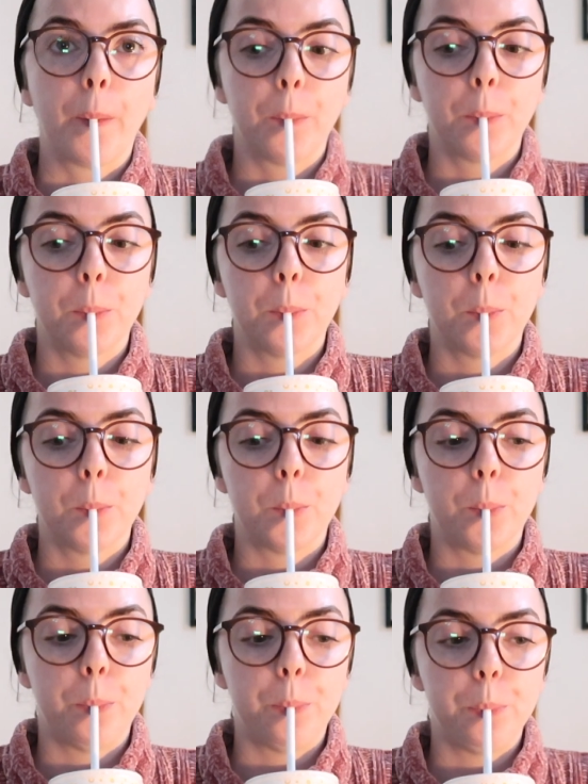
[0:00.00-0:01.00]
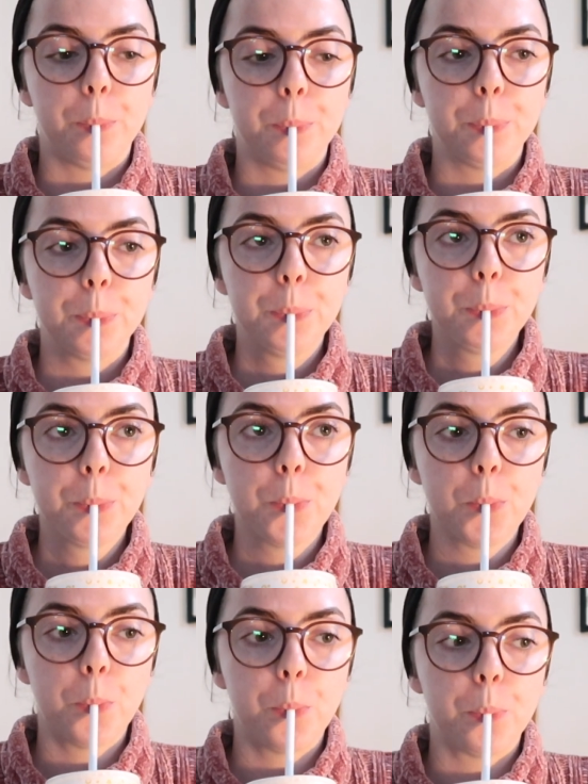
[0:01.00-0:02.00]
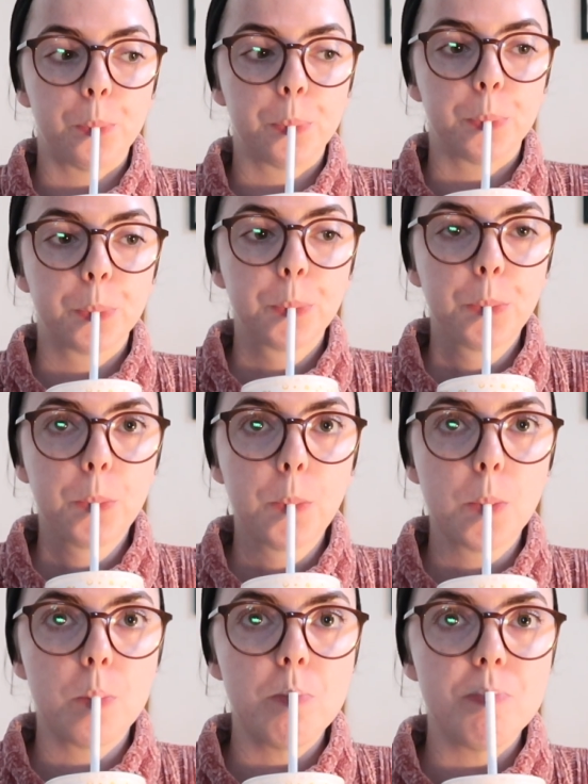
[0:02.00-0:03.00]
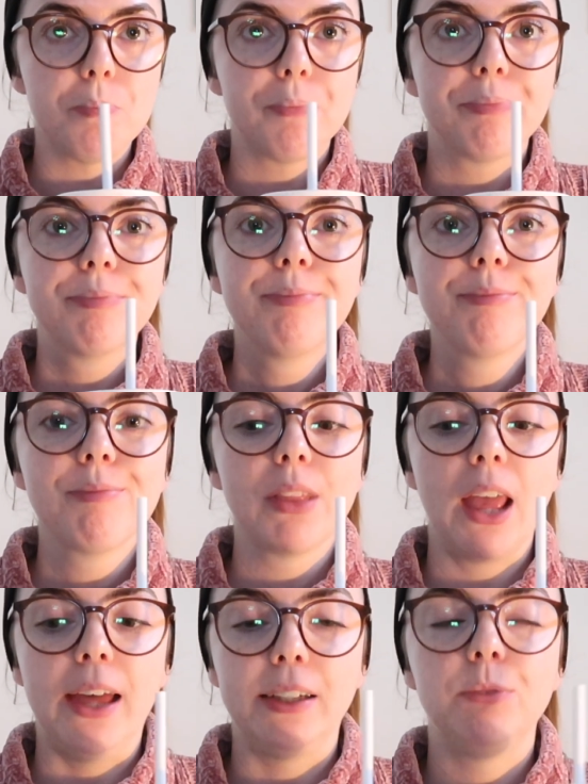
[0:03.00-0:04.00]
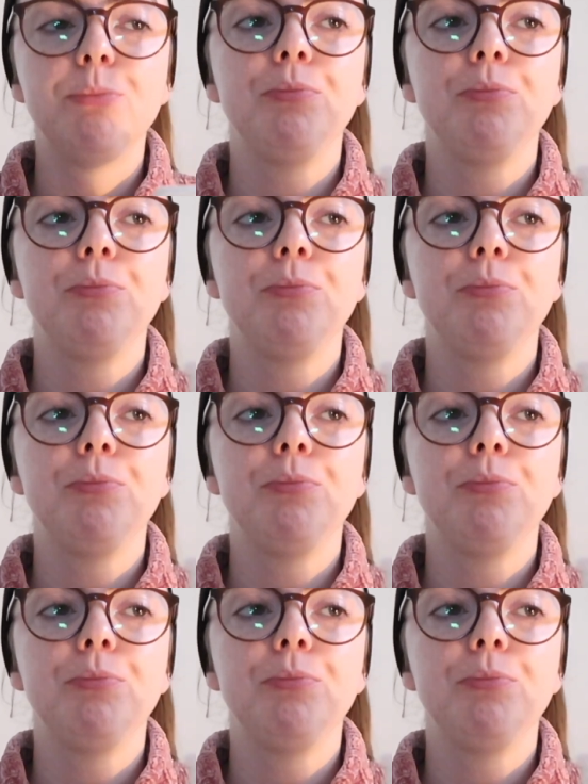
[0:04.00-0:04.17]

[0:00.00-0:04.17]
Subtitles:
No one is speaking in this clip.